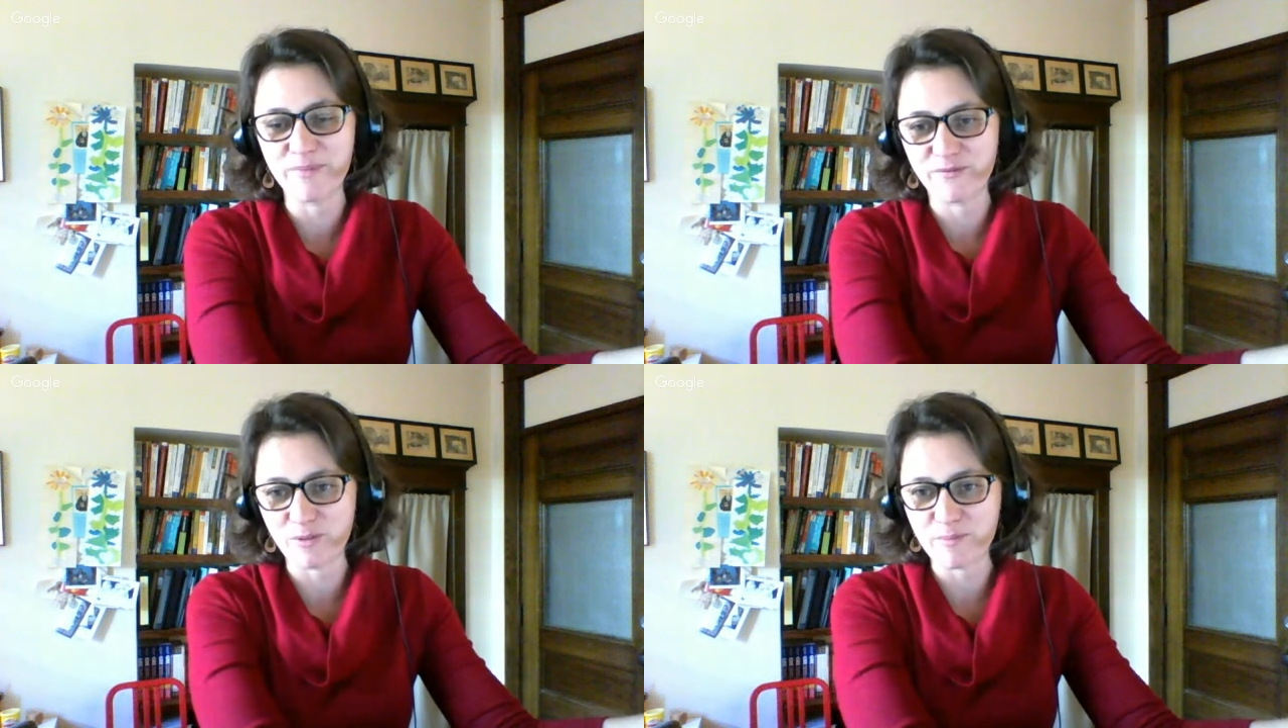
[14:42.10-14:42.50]

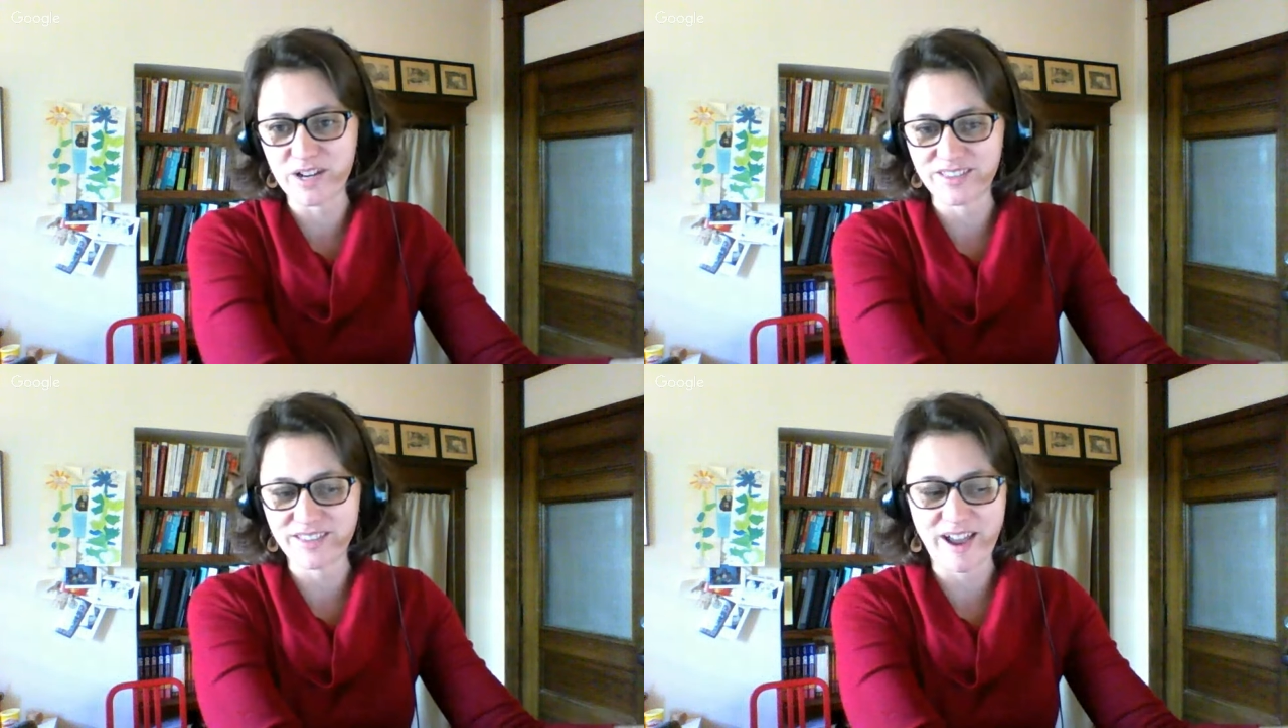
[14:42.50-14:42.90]

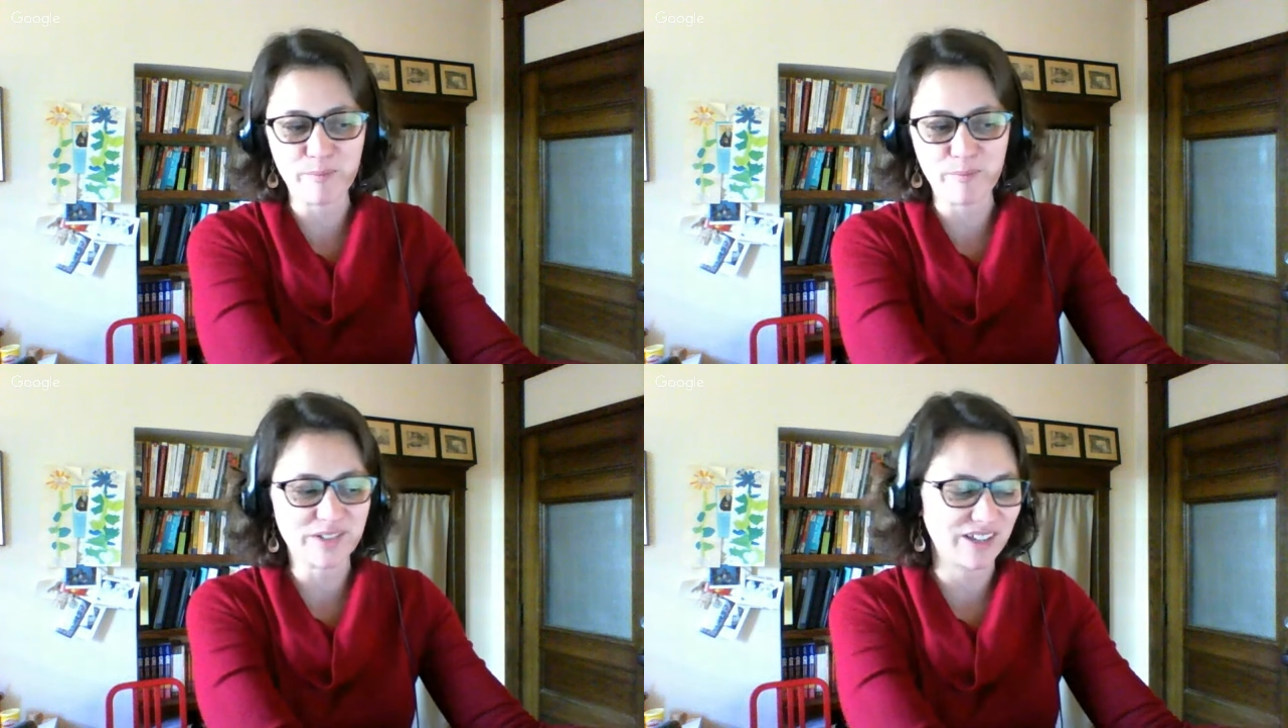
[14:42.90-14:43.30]
information the
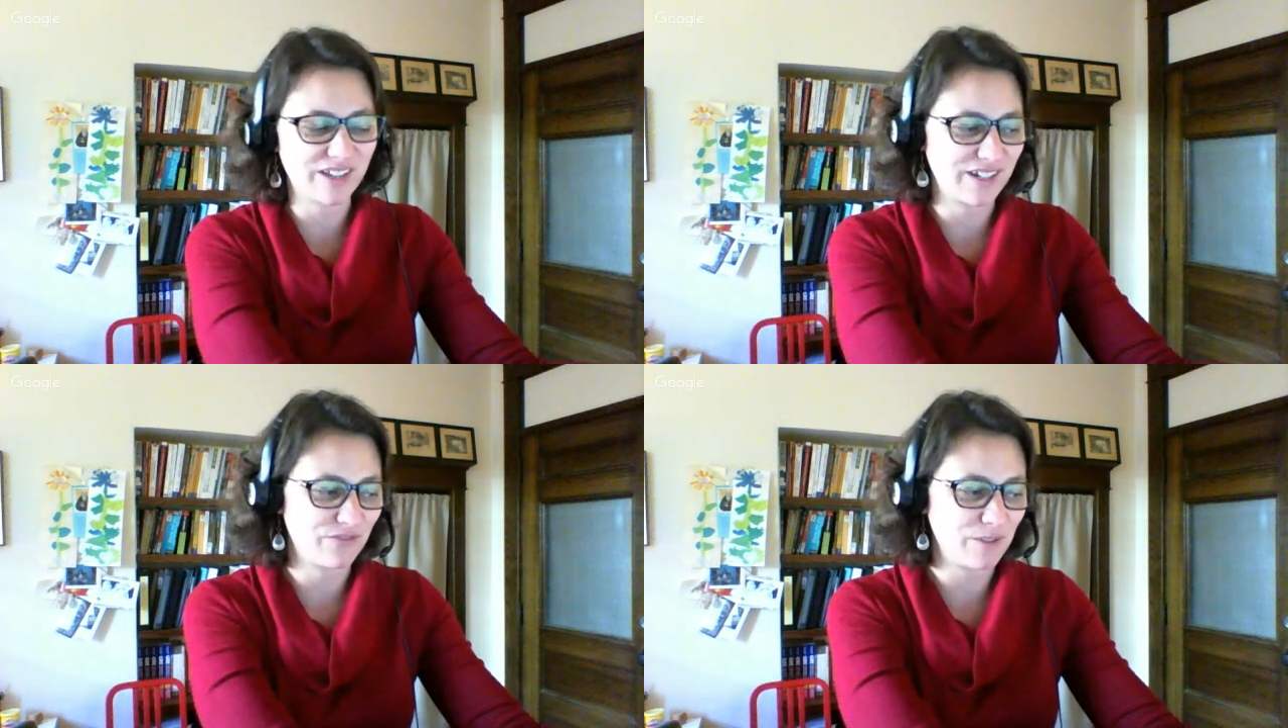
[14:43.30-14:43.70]
app is
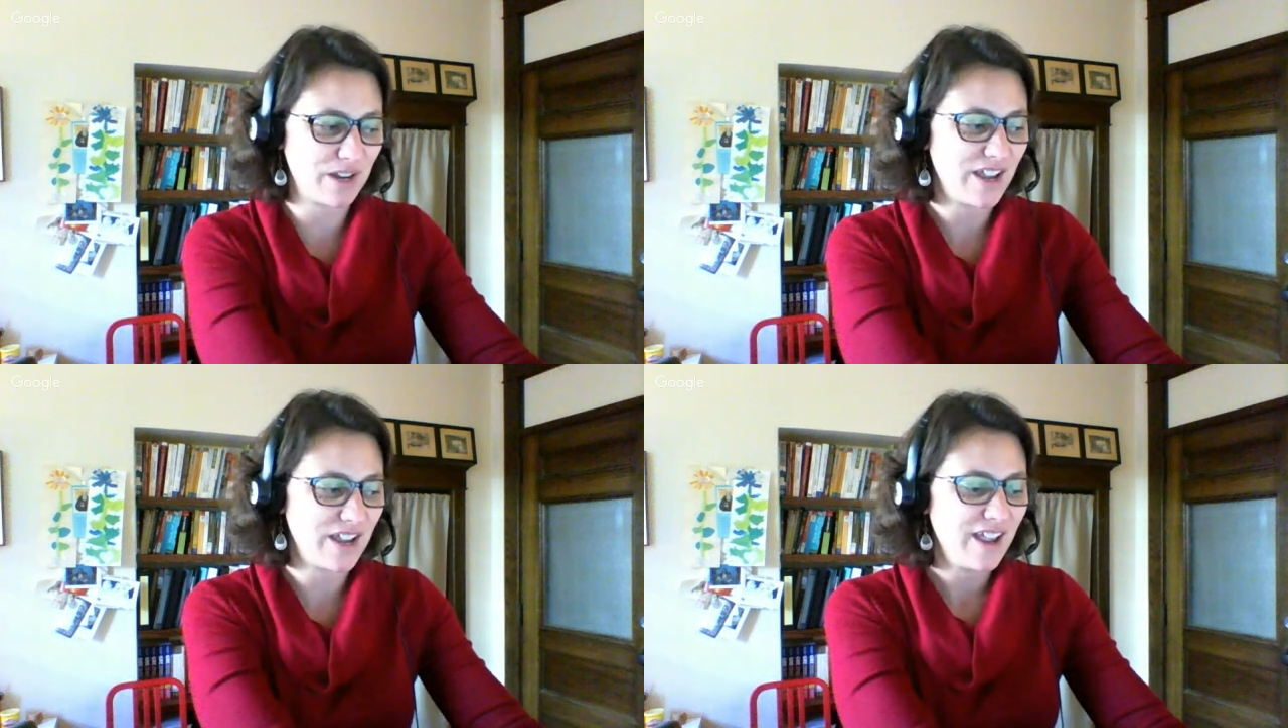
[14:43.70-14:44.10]
collecting from me.